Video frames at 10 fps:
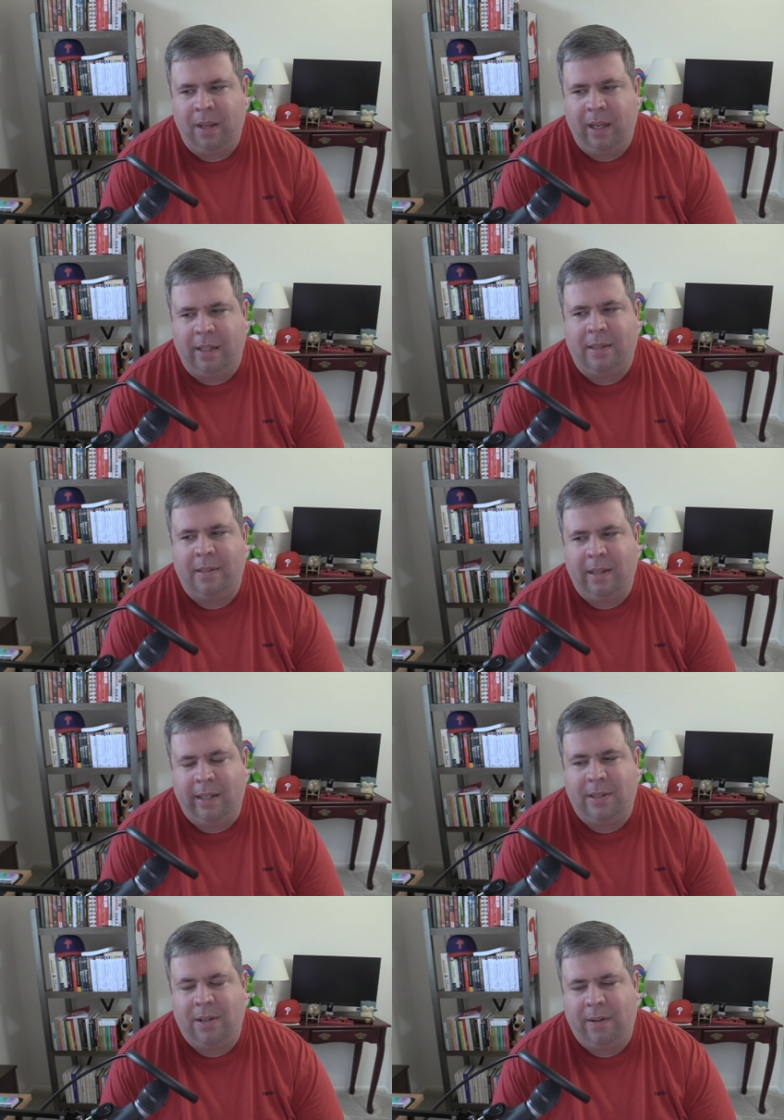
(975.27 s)
It
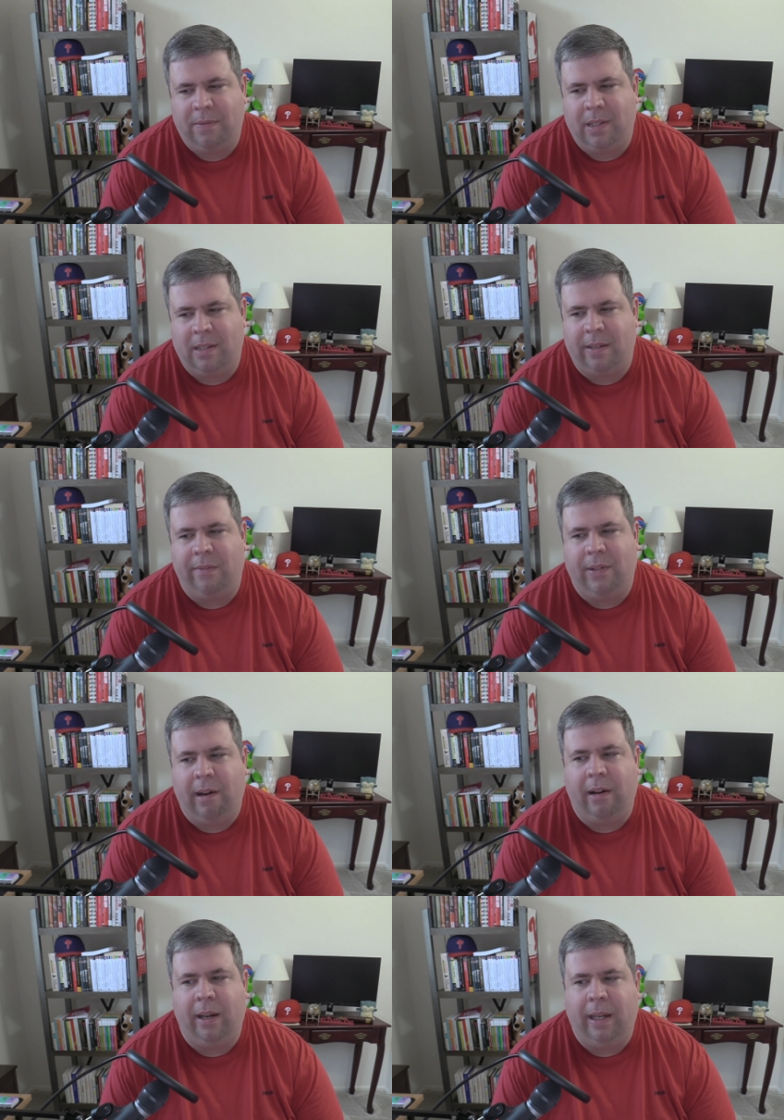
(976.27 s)
serves as a
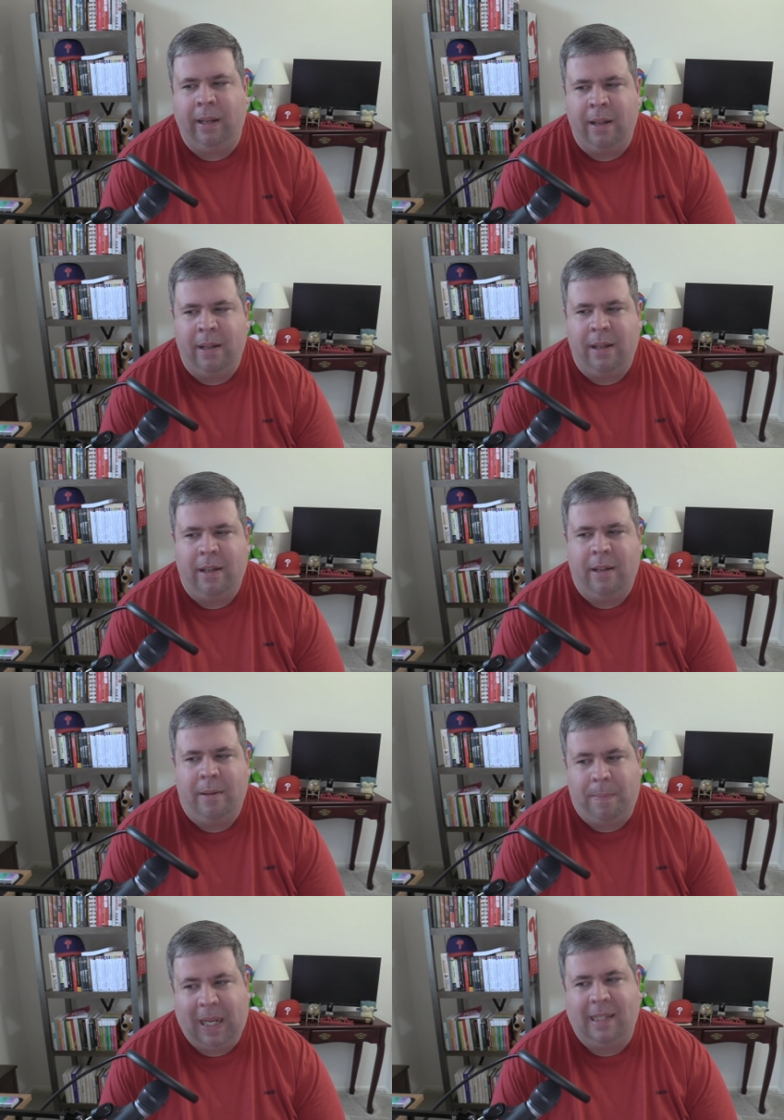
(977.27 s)
very
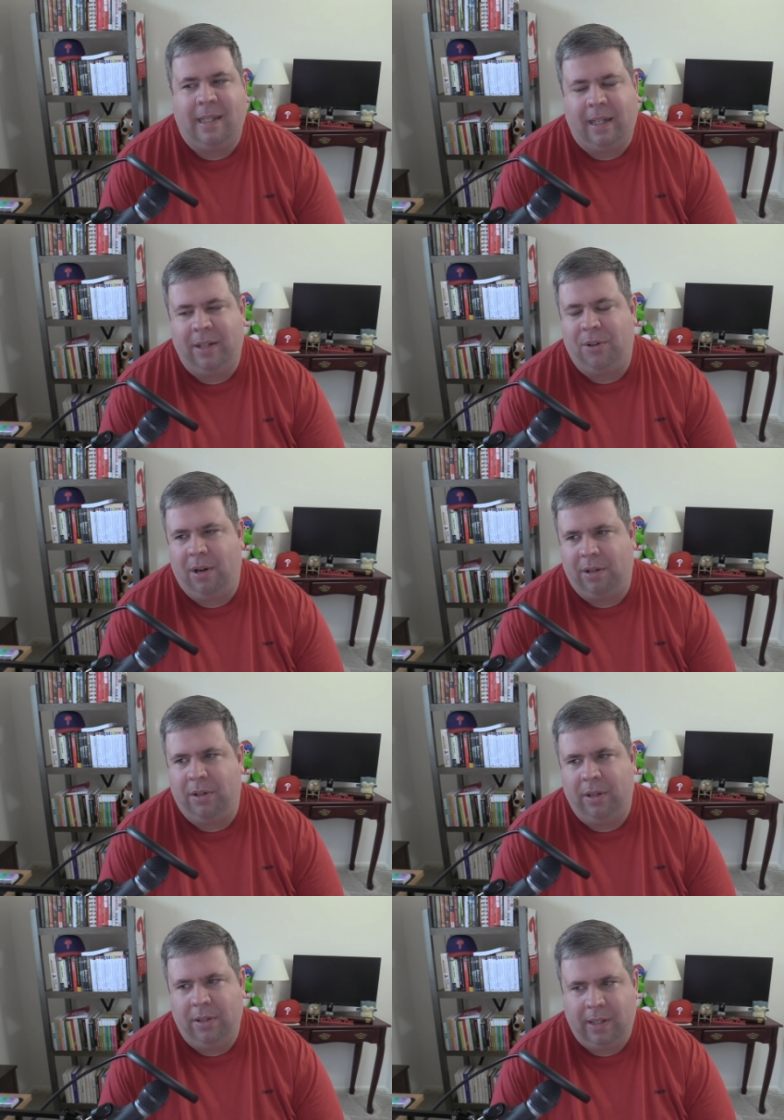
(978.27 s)
basic
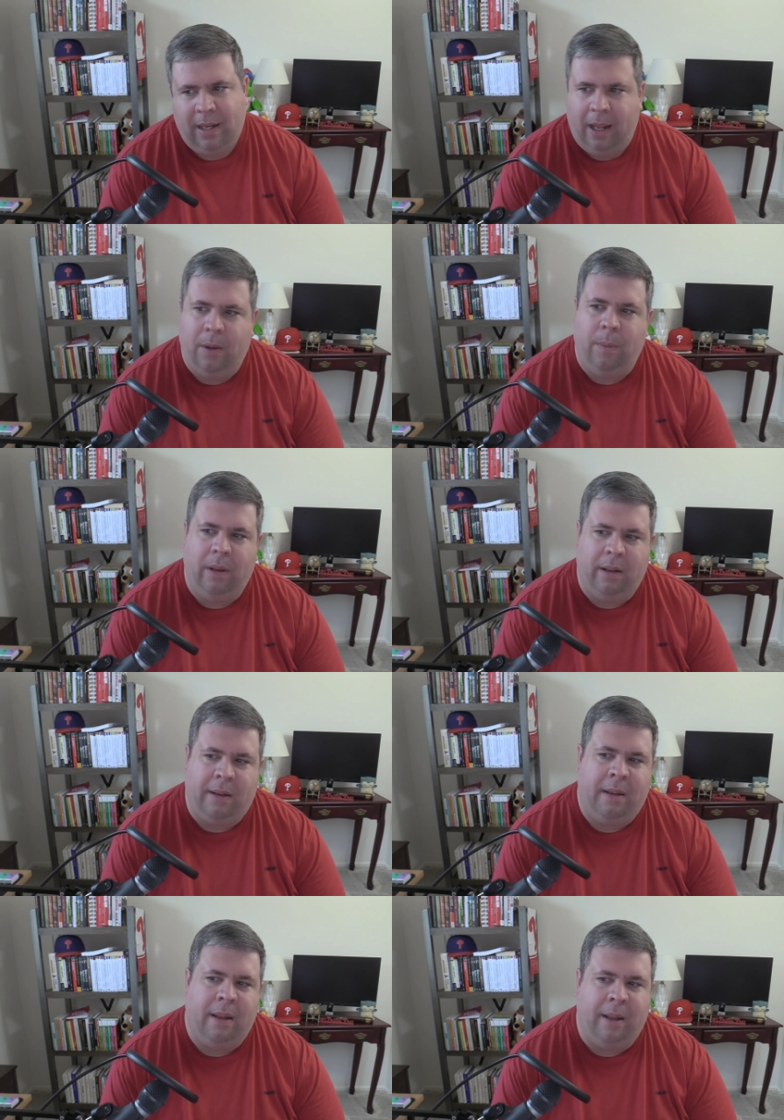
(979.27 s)
introduction to
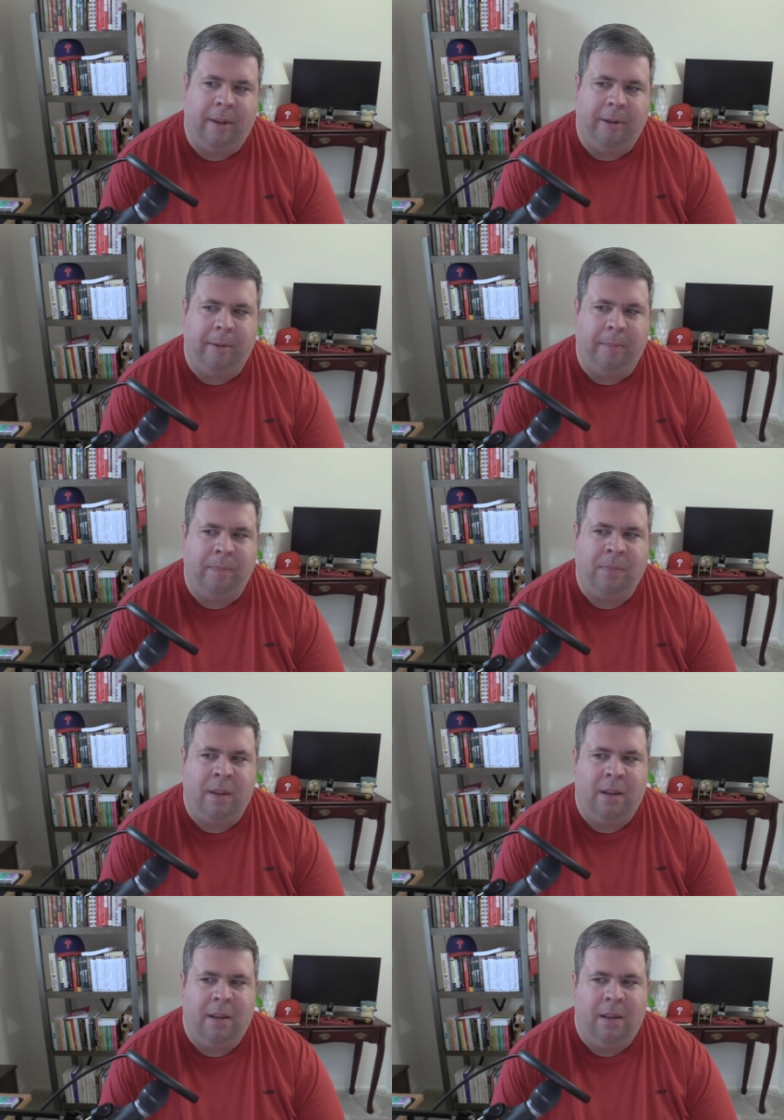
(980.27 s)
Tailwind.
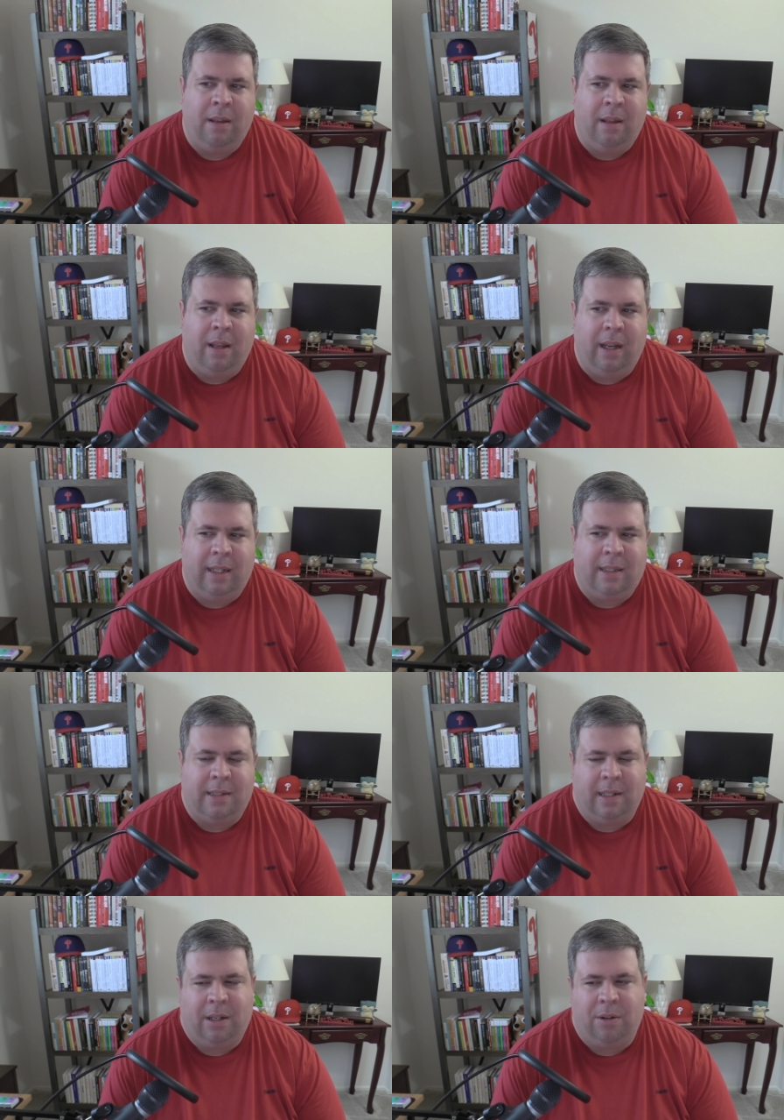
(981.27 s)
It
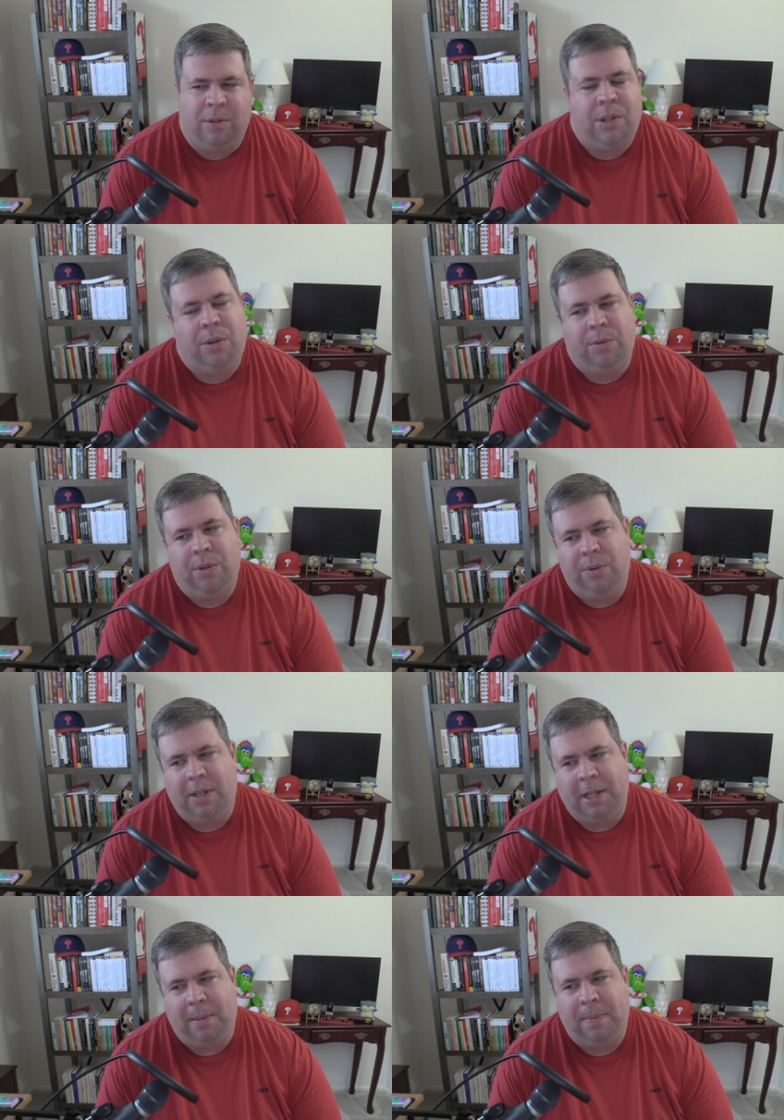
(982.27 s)
doesn't go too
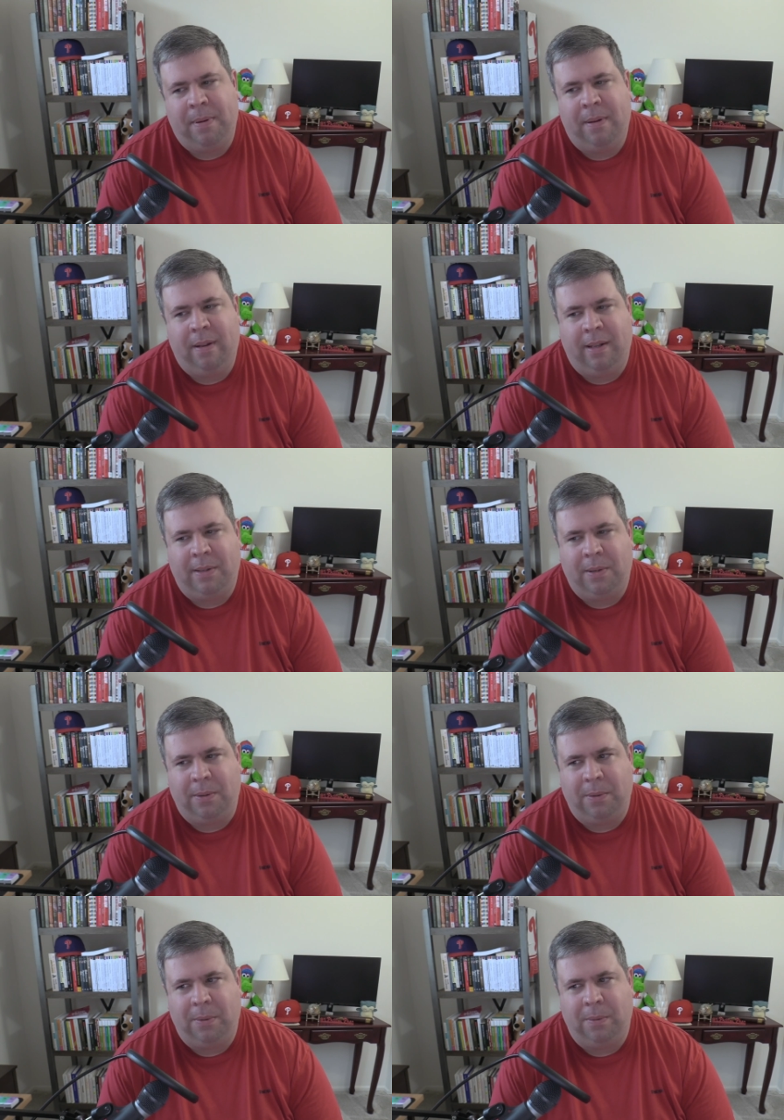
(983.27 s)
deep
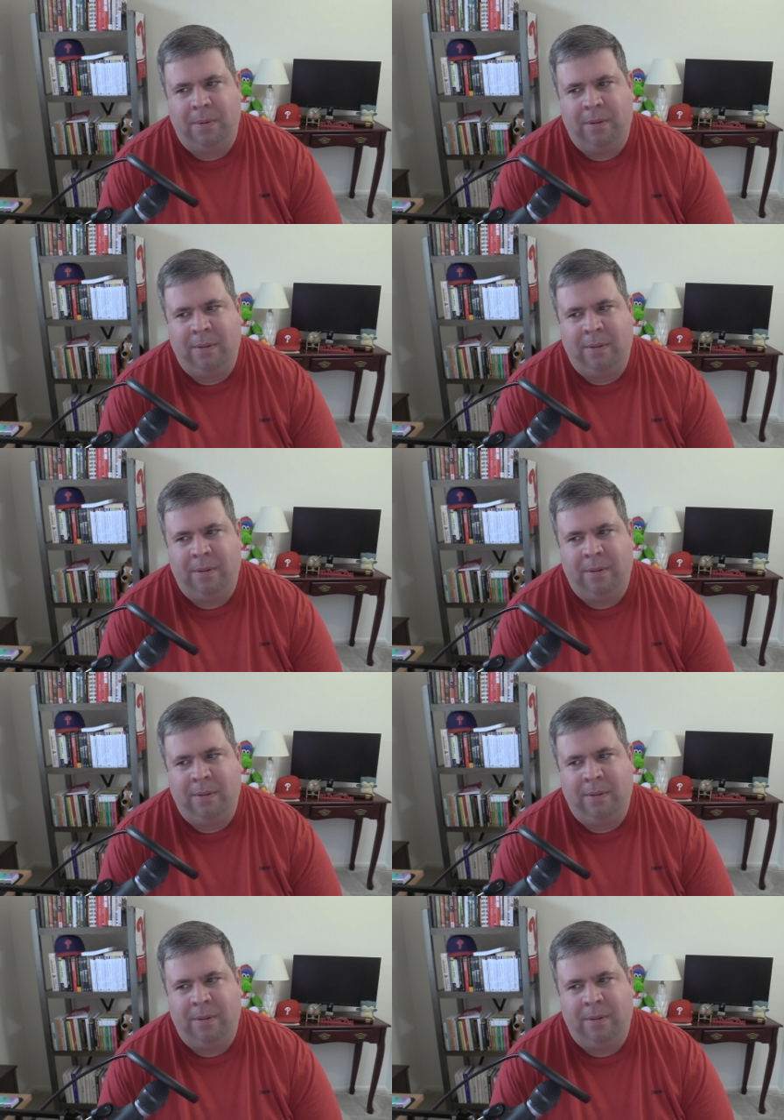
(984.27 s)
into